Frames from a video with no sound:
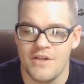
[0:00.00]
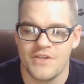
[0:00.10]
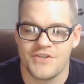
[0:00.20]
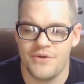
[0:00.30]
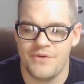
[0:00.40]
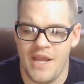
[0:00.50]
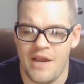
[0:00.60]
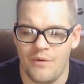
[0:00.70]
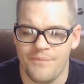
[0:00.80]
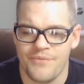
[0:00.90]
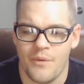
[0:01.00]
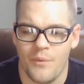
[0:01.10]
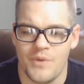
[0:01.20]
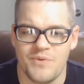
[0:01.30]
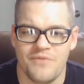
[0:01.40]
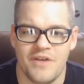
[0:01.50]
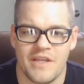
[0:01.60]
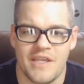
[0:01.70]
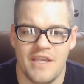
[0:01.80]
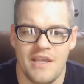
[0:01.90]
So now, once we've done a
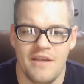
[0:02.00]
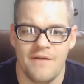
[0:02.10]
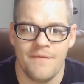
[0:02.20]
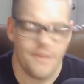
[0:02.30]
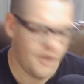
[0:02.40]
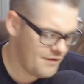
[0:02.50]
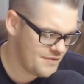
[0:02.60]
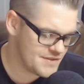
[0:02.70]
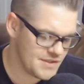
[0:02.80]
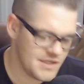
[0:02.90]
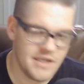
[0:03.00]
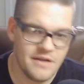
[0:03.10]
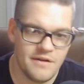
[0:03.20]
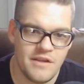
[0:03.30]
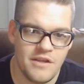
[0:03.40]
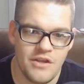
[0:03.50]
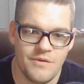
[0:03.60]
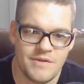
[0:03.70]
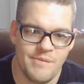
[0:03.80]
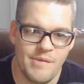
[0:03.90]
key, obviously
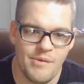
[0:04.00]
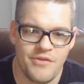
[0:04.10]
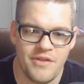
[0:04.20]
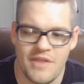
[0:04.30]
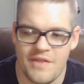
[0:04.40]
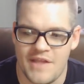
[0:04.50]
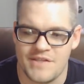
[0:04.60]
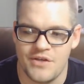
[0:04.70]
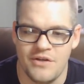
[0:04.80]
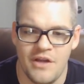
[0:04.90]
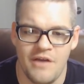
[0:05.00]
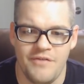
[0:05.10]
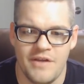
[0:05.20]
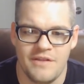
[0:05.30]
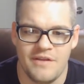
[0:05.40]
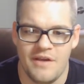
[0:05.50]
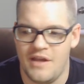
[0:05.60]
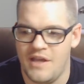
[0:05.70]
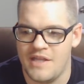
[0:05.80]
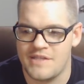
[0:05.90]
some people think that that's good enough and
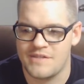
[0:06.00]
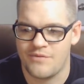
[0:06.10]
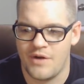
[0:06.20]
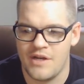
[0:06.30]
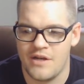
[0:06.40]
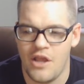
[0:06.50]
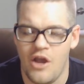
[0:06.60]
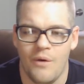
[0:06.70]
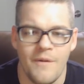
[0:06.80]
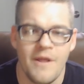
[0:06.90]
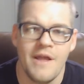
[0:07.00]
it's ready to go.